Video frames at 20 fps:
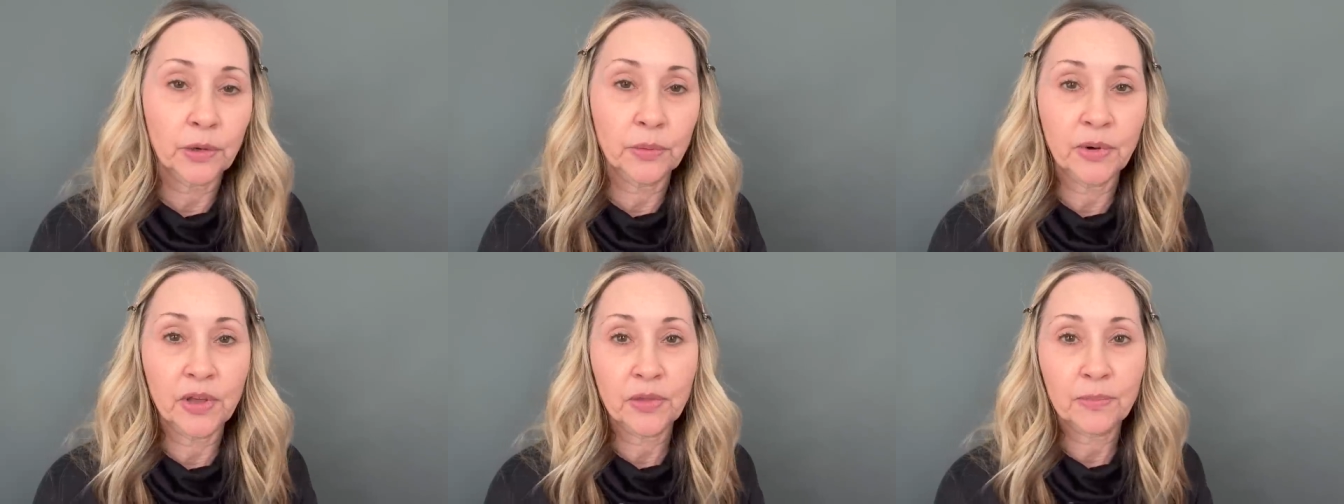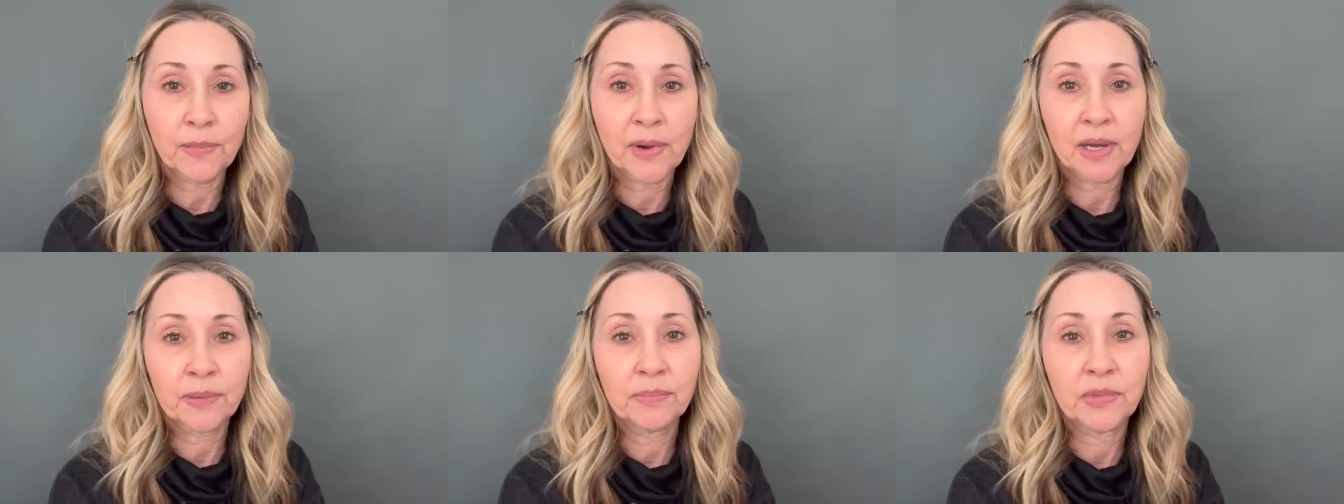with
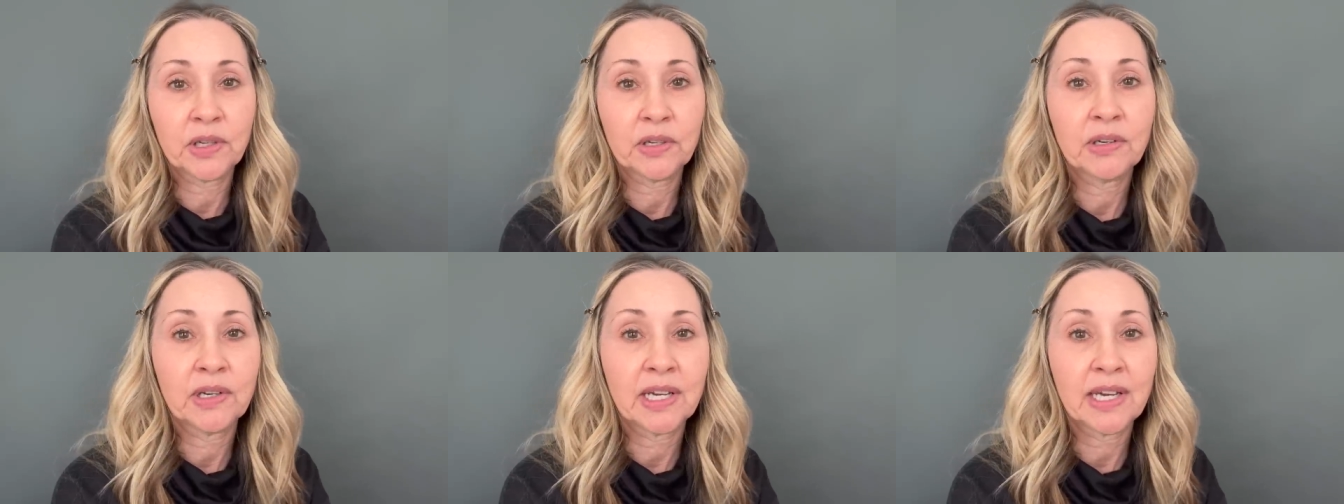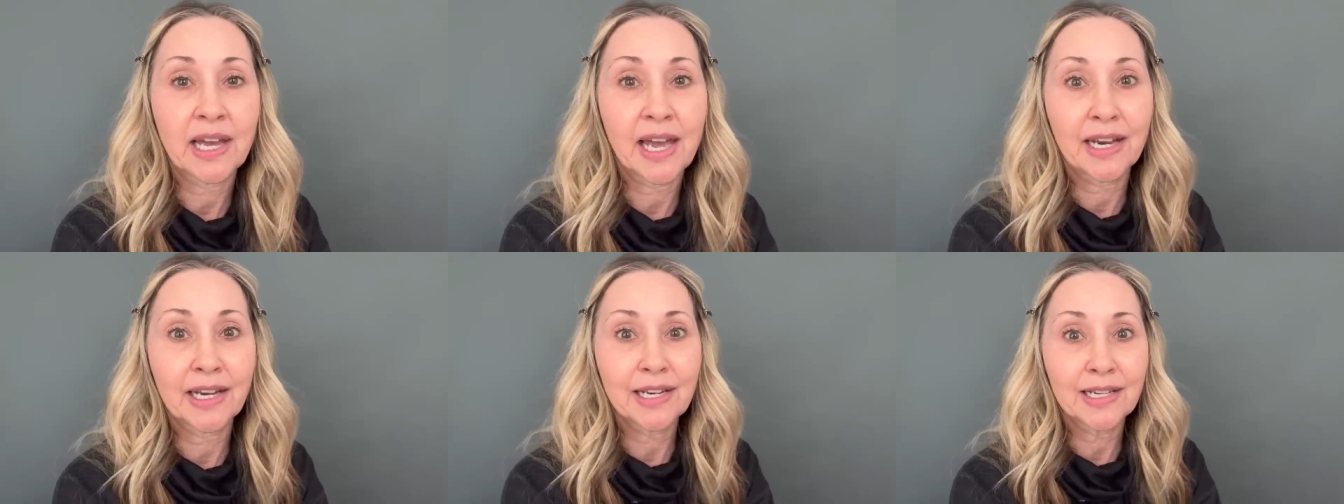my
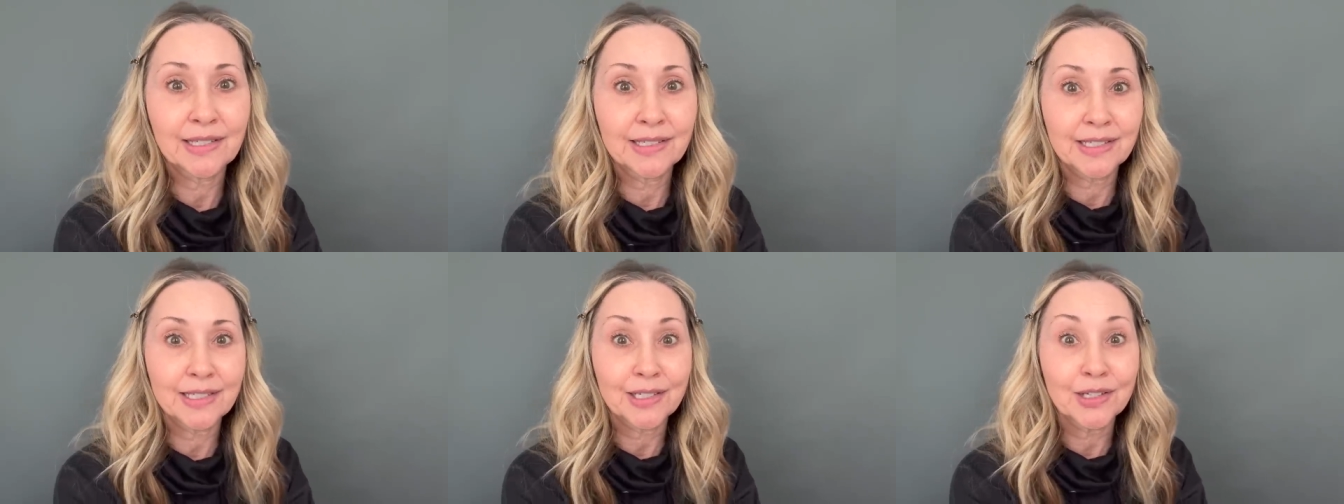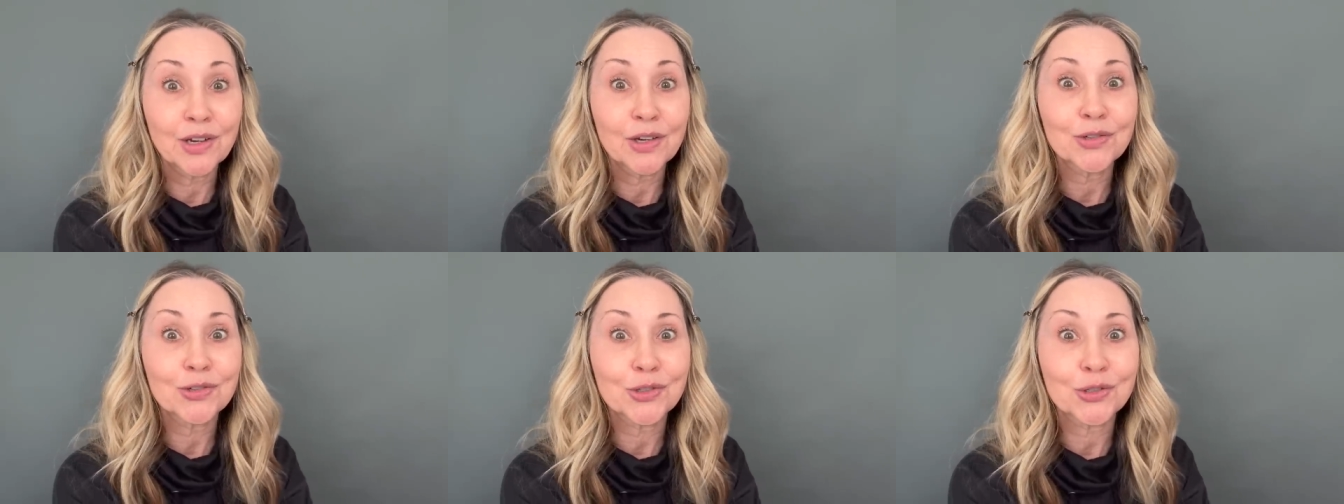beauty and it
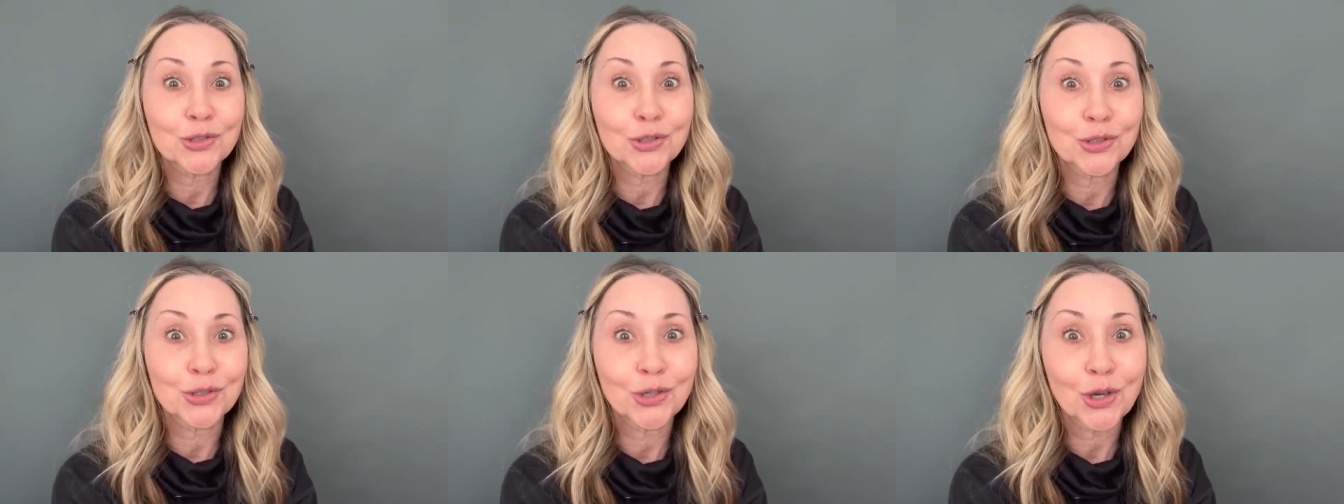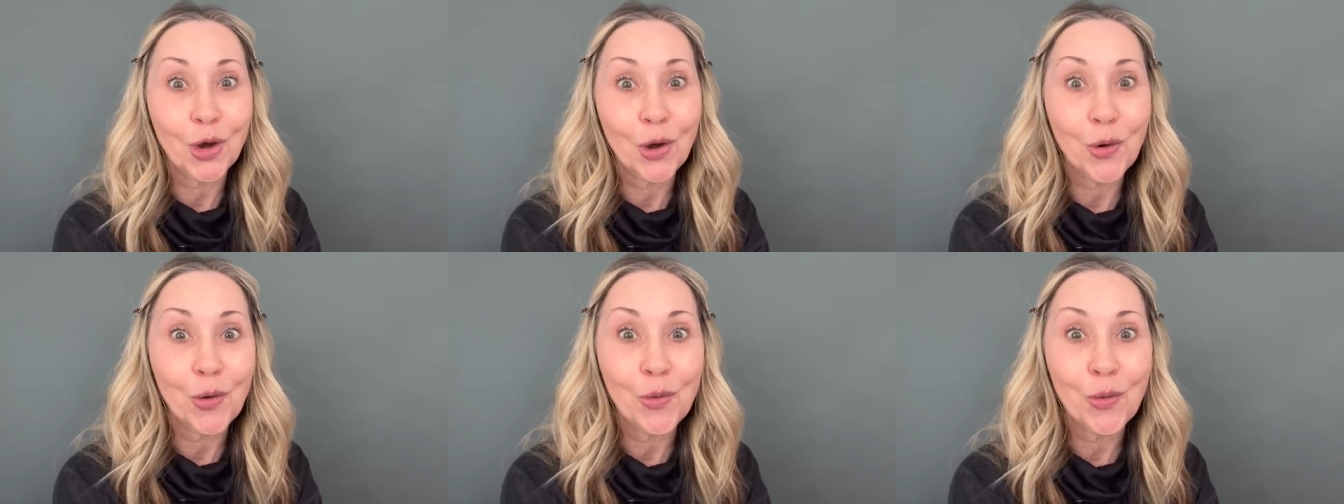did
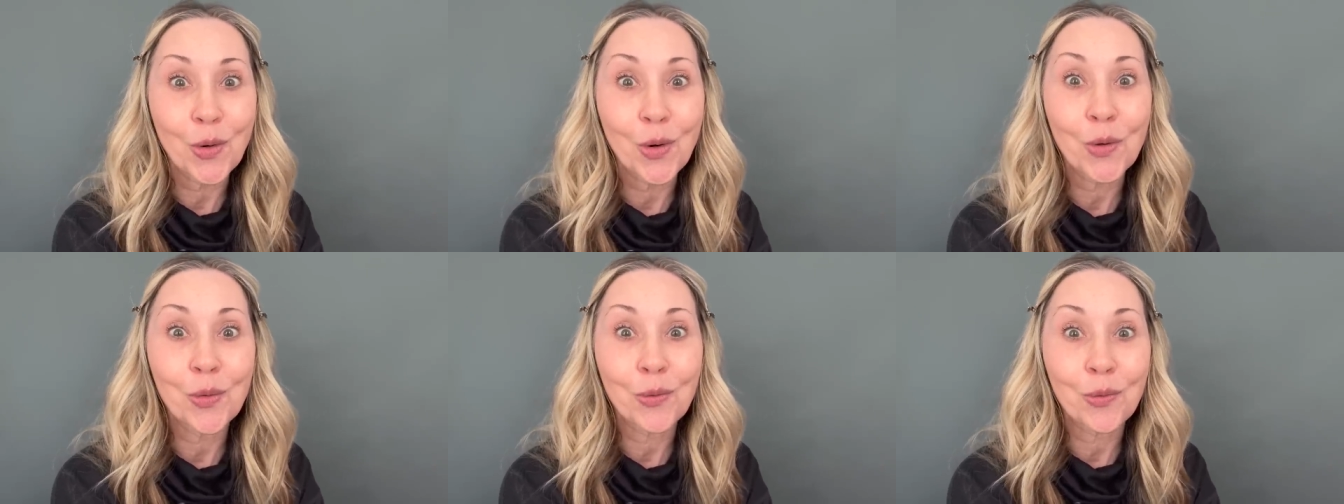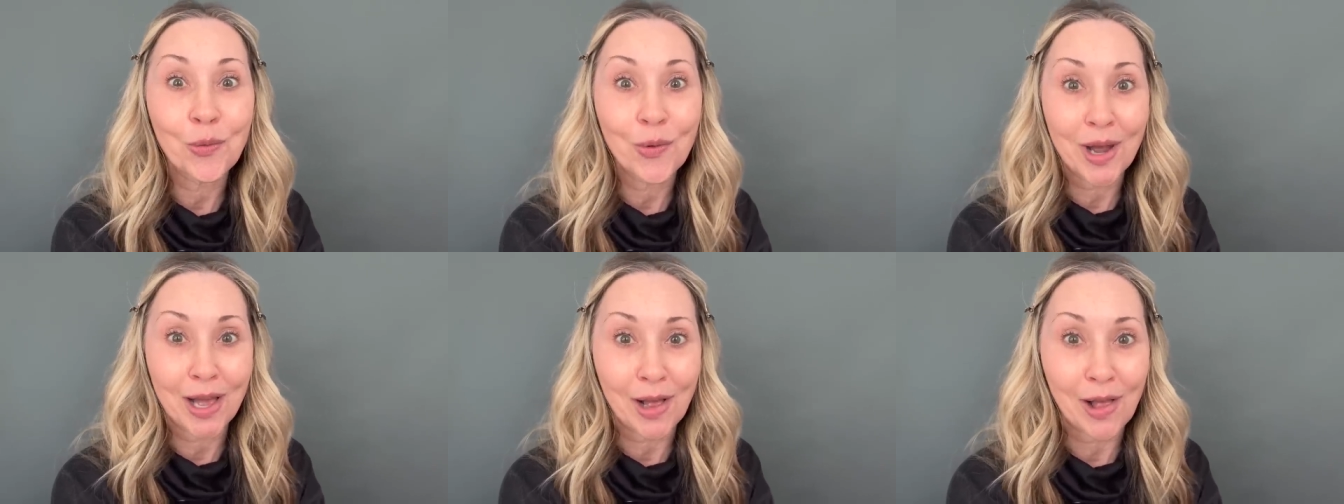so
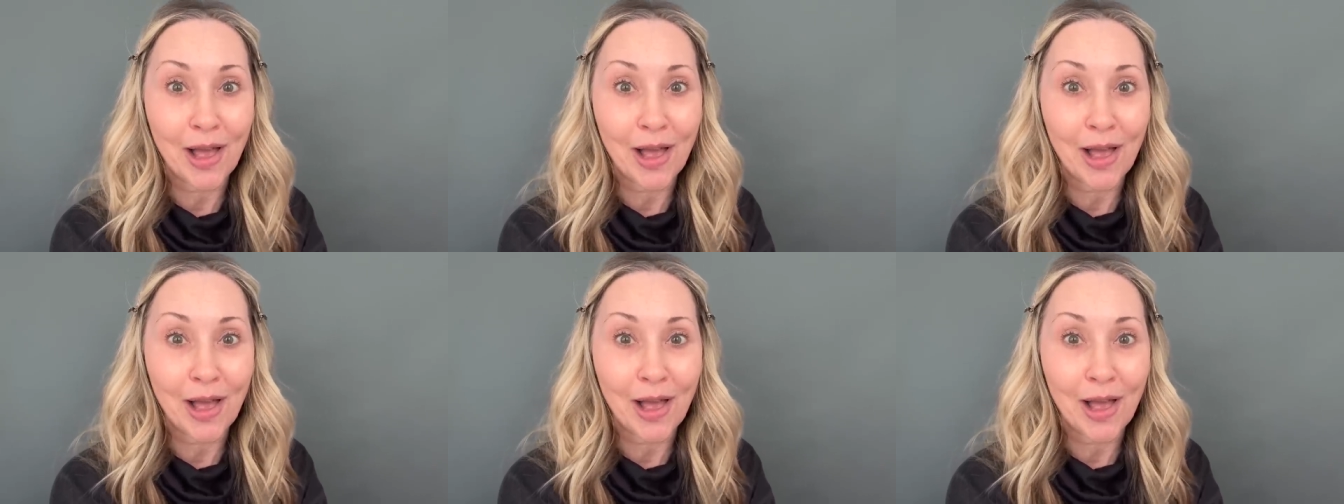well.